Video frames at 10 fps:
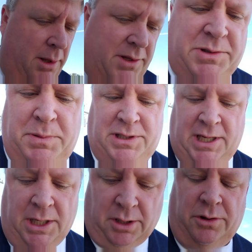this
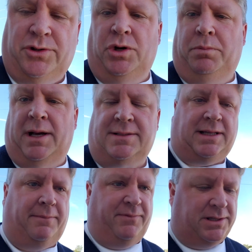particular duplex
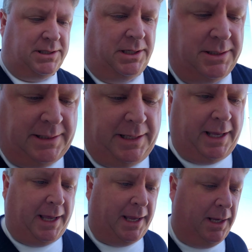that I'm visiting
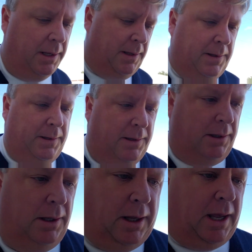today.
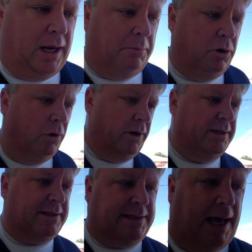And I'm going
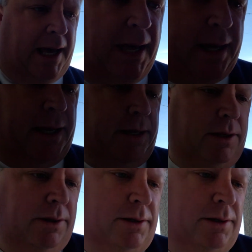inside,